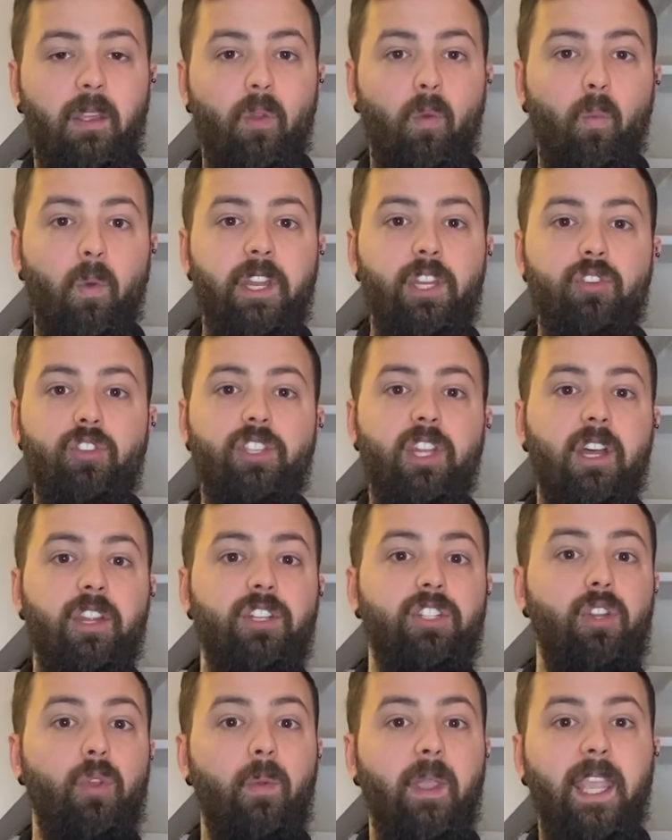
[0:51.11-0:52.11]
when you start
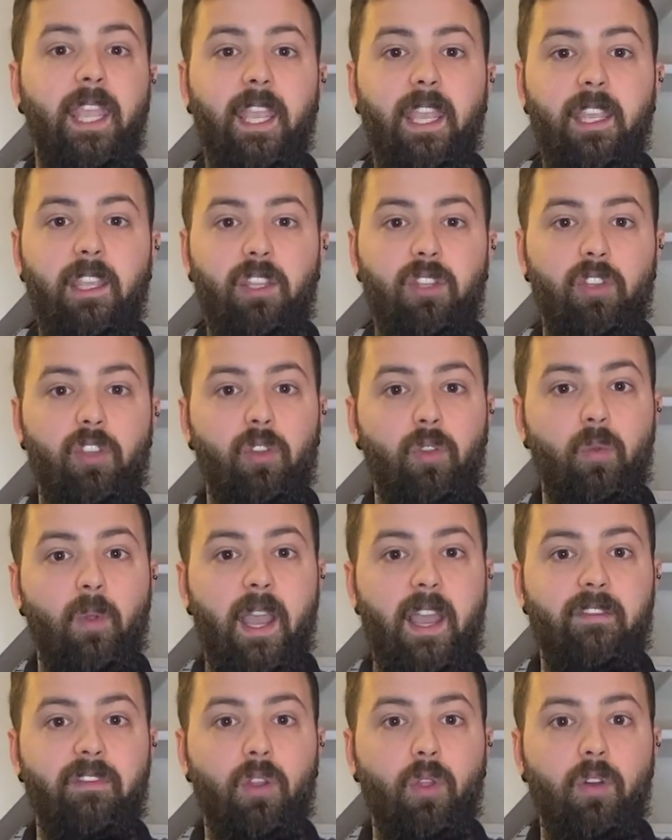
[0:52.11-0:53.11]
doing it, you
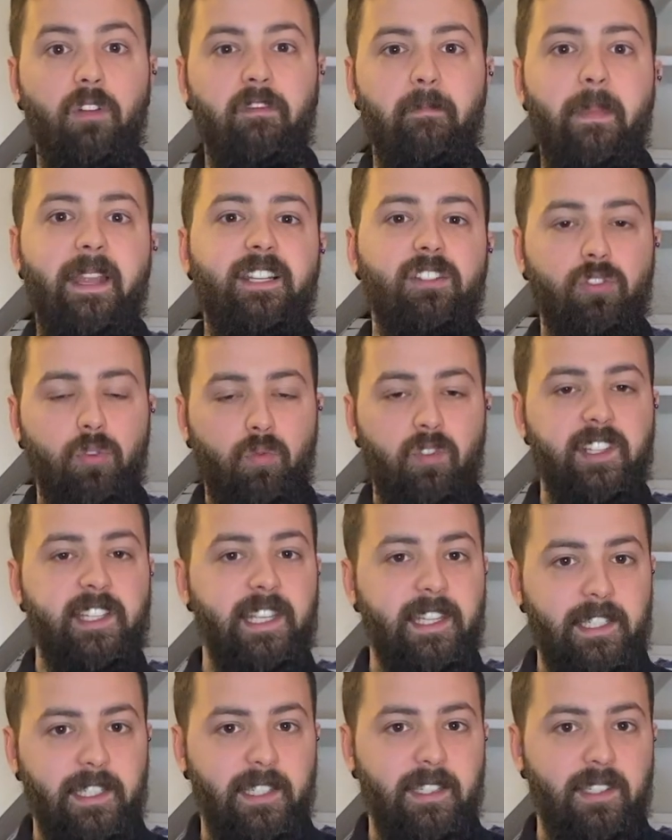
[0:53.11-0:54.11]
have a lot of mental
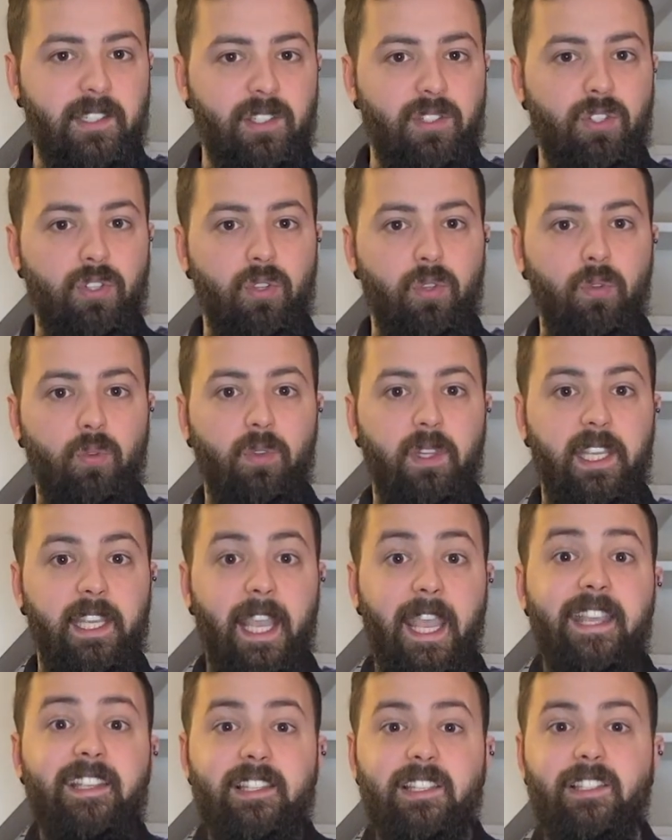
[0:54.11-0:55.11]
resistance to the
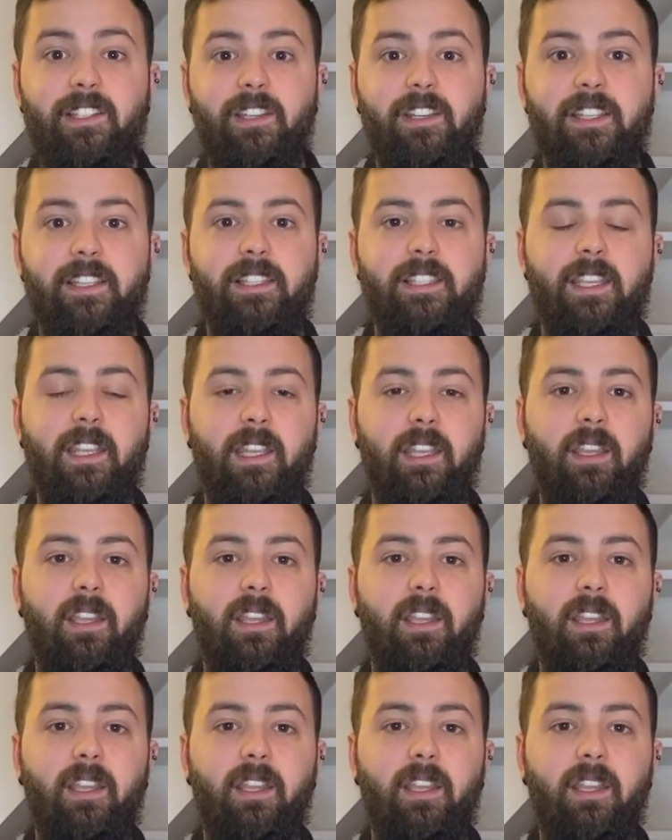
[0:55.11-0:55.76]
exercise.